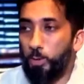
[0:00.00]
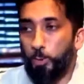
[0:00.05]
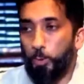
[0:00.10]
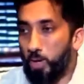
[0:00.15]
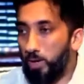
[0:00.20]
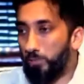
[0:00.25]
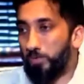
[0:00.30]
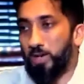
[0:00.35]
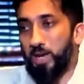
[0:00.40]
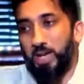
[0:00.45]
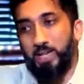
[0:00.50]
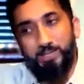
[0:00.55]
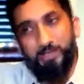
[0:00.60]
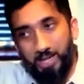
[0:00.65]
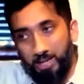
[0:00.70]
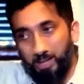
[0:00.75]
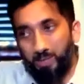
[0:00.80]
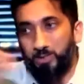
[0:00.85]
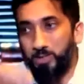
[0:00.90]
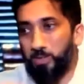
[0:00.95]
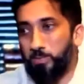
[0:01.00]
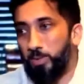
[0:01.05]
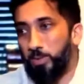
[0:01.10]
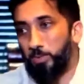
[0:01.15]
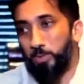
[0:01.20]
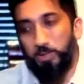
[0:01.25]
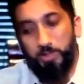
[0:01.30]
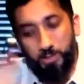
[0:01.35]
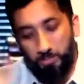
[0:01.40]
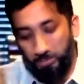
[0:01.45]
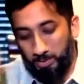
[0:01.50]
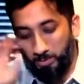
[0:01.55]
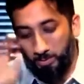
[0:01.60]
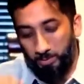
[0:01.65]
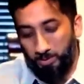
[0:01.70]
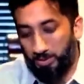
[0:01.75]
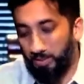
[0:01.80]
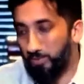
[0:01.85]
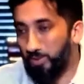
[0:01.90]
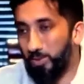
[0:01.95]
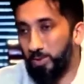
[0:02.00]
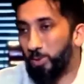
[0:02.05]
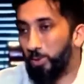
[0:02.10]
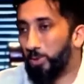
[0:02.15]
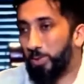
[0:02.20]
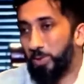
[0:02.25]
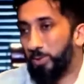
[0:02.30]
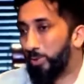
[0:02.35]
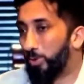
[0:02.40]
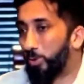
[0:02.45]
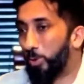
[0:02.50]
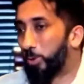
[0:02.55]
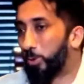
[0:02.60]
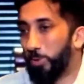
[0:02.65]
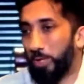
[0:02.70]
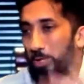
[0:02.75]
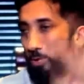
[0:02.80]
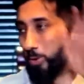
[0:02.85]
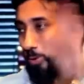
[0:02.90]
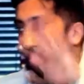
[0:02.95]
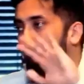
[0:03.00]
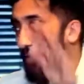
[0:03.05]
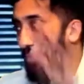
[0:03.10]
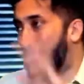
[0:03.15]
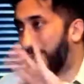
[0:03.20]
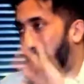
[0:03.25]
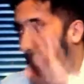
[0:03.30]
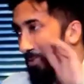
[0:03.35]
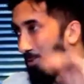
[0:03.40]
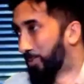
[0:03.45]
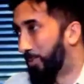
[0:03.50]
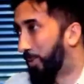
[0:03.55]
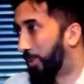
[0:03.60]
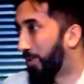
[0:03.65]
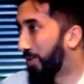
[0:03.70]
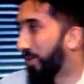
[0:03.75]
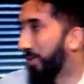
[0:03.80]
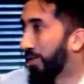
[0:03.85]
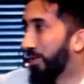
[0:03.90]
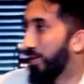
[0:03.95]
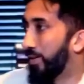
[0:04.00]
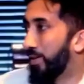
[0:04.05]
And whoever has that ultimate wisdom has been given no, no greater good than this book.